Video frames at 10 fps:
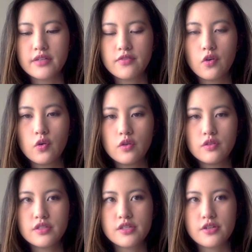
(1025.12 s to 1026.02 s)
of
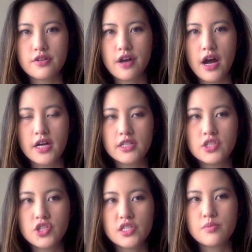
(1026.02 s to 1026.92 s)
hold your iron
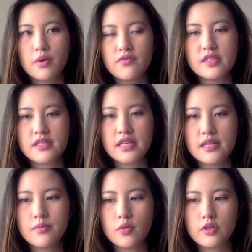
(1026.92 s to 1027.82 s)
just above the
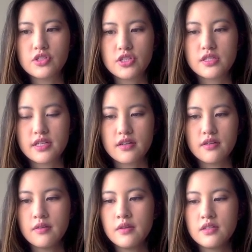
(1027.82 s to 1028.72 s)
seam or just
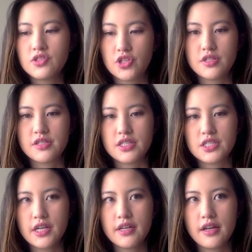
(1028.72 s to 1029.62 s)

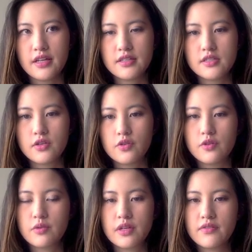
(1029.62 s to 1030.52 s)
touch it, and so
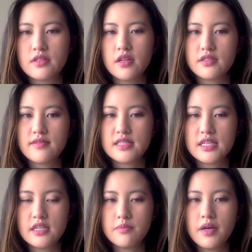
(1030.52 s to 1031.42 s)
you give it lots of
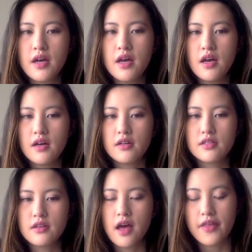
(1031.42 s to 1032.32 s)
steam,
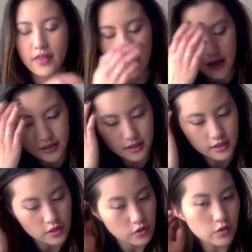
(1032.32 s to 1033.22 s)
and then
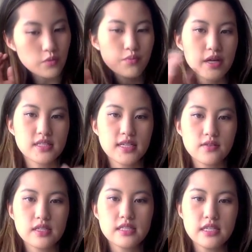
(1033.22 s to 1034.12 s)
you press
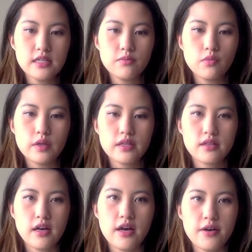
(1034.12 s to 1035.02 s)
down the seam
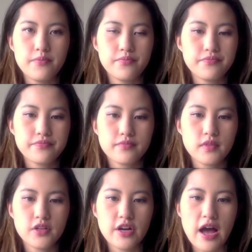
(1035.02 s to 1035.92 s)
with
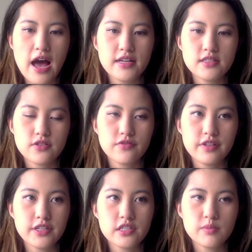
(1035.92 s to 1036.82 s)
your hands or
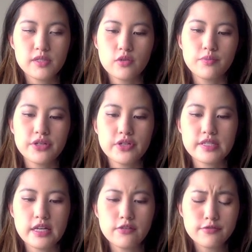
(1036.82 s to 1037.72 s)
fingers, but don't burn
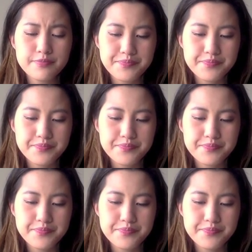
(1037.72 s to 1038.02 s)
yourself.